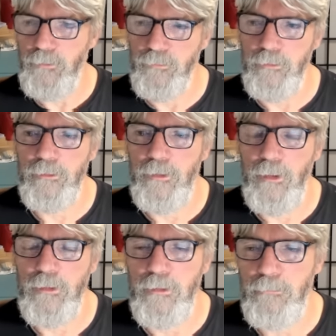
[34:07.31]
seeing
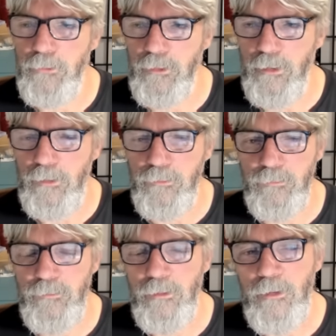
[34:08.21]
that coming
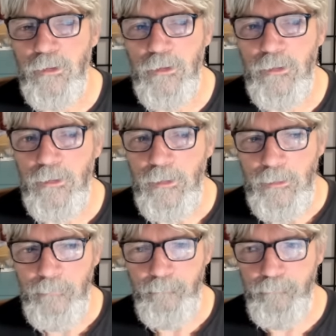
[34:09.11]
next.
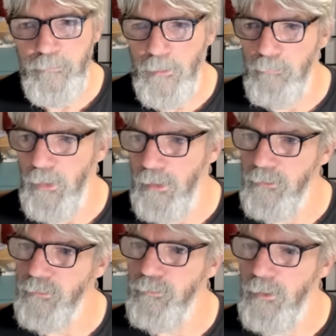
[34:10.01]
But I
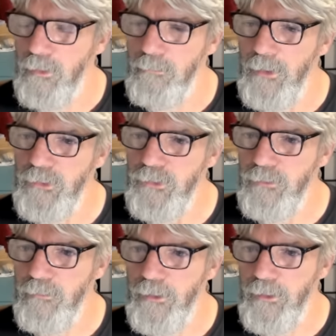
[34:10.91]
just wanted to
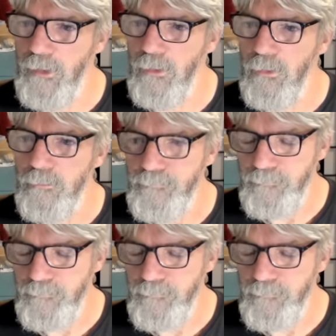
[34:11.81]
mention right now,